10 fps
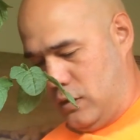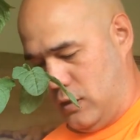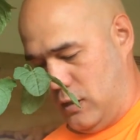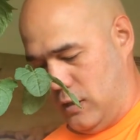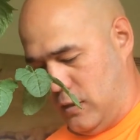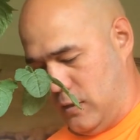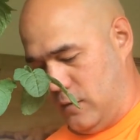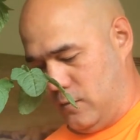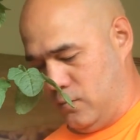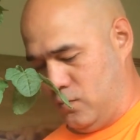and
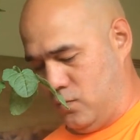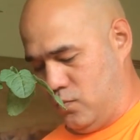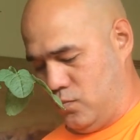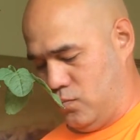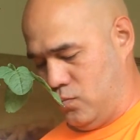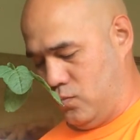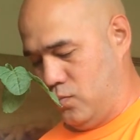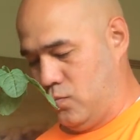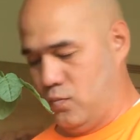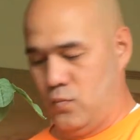
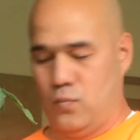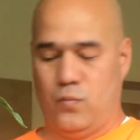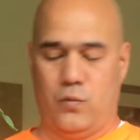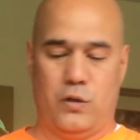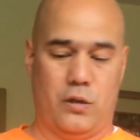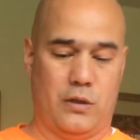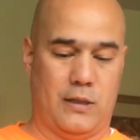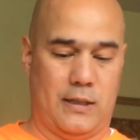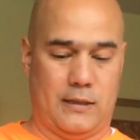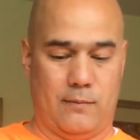I'm gonna
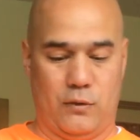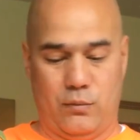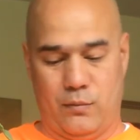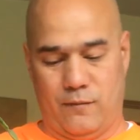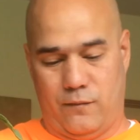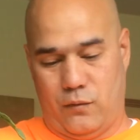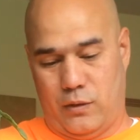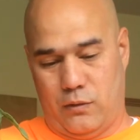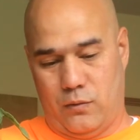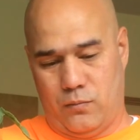take some aluminum foil.